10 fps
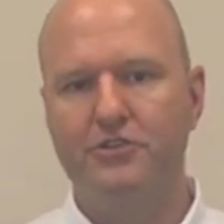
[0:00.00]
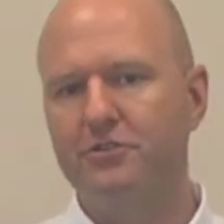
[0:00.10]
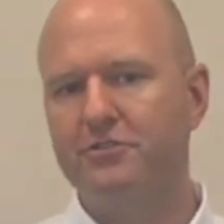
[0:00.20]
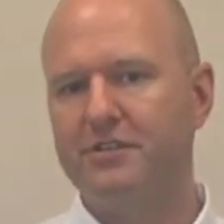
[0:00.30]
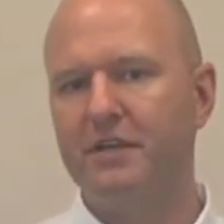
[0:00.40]
The
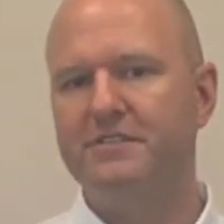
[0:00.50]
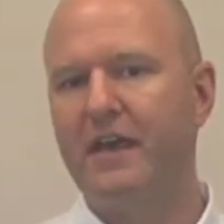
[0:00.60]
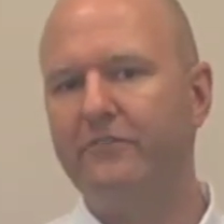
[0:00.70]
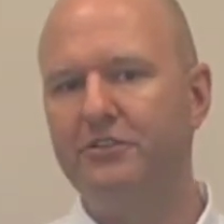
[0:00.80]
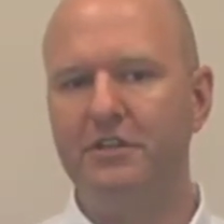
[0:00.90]

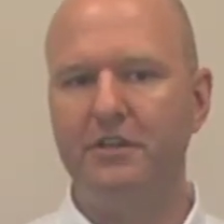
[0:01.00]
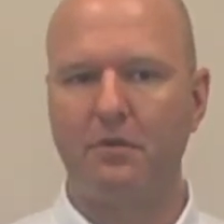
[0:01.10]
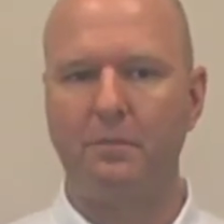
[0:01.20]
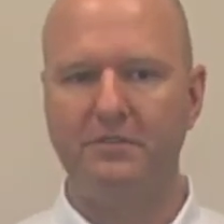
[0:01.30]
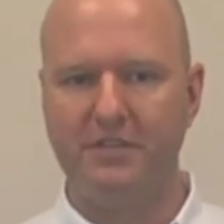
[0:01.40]
SureSine's
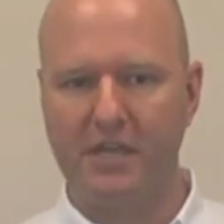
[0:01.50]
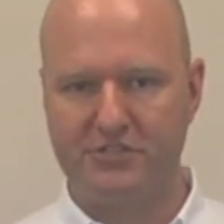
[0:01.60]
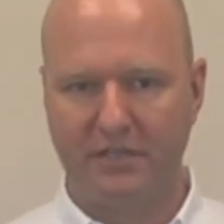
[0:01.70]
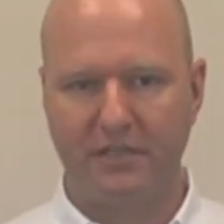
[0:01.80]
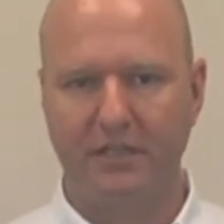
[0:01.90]
heavy-duty
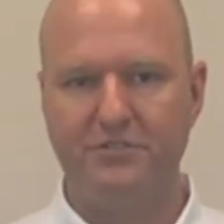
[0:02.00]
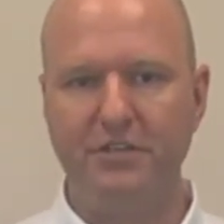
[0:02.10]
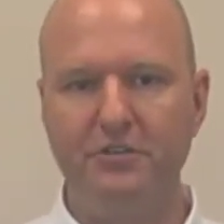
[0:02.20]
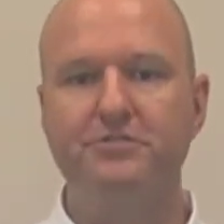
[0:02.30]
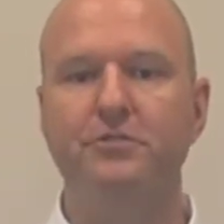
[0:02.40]
reputation
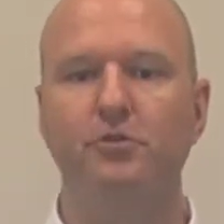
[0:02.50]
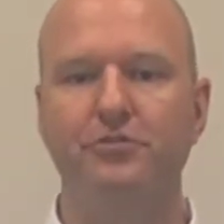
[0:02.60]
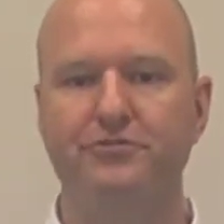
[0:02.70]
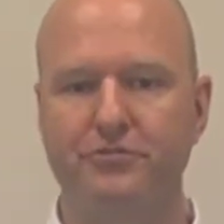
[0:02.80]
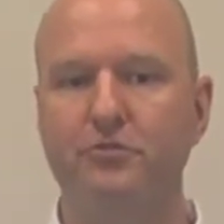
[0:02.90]
continues to
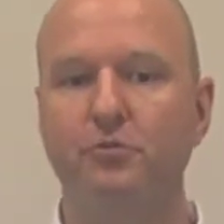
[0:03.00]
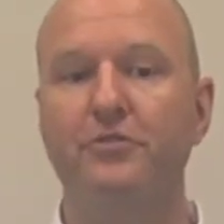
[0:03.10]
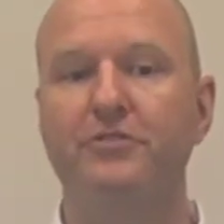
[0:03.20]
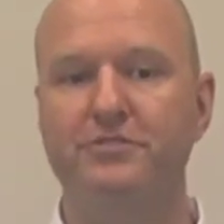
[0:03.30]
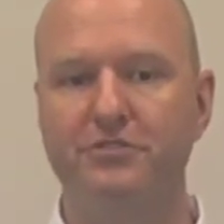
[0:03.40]
hold true with